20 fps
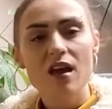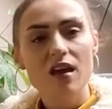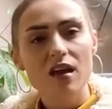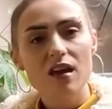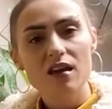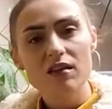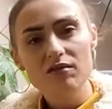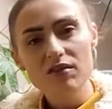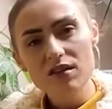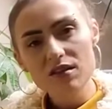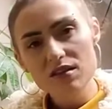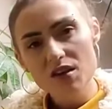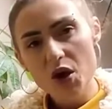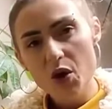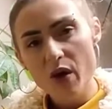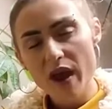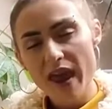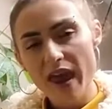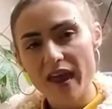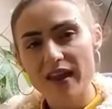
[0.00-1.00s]
Even though
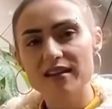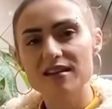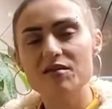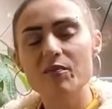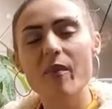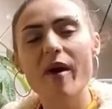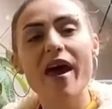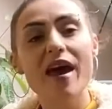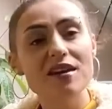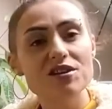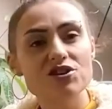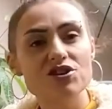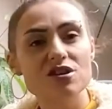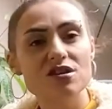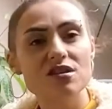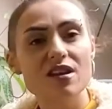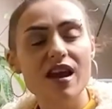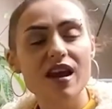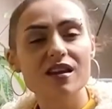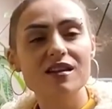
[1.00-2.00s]
I had the passion
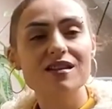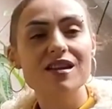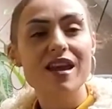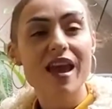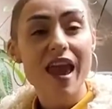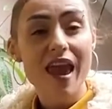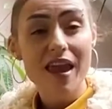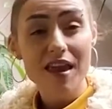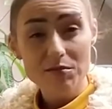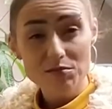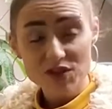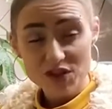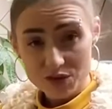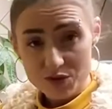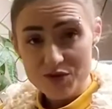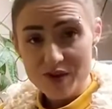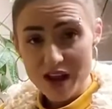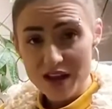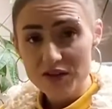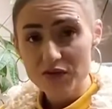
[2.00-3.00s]
and the aim to
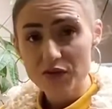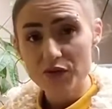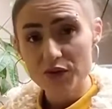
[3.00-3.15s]
create for